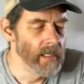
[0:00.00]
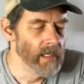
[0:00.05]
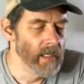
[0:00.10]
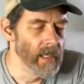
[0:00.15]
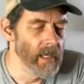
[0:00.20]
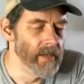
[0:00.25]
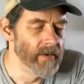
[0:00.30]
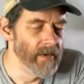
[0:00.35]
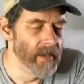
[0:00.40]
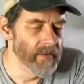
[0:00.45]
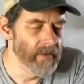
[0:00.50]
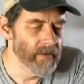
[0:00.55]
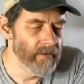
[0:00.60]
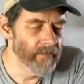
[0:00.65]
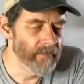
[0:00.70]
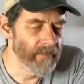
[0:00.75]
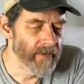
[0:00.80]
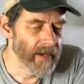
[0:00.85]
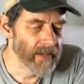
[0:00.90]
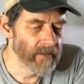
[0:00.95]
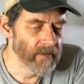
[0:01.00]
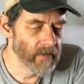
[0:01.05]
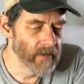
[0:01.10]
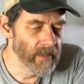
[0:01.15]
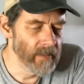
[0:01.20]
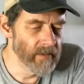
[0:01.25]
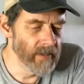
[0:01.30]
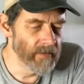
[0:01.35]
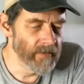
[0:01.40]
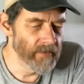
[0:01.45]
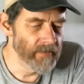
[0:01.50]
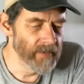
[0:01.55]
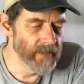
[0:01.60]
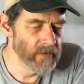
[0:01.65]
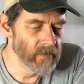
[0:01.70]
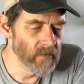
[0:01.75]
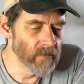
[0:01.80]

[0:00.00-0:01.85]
Another thing to